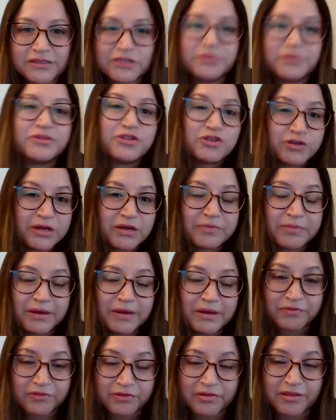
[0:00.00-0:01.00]
She was trained
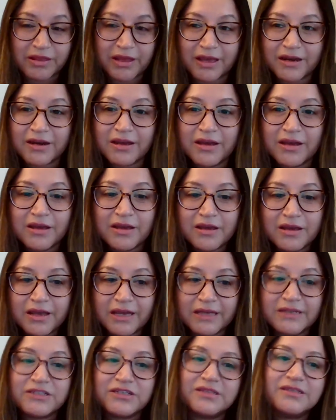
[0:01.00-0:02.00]
for that,
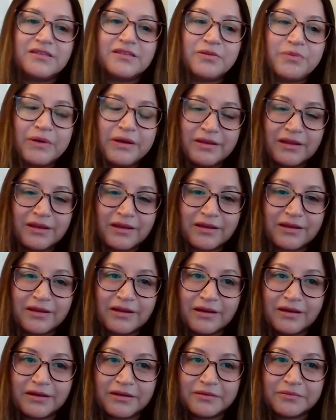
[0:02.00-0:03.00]
and she's the one
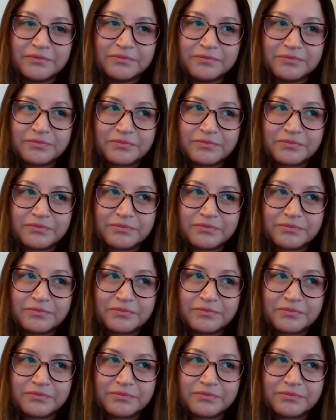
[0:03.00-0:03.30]
that,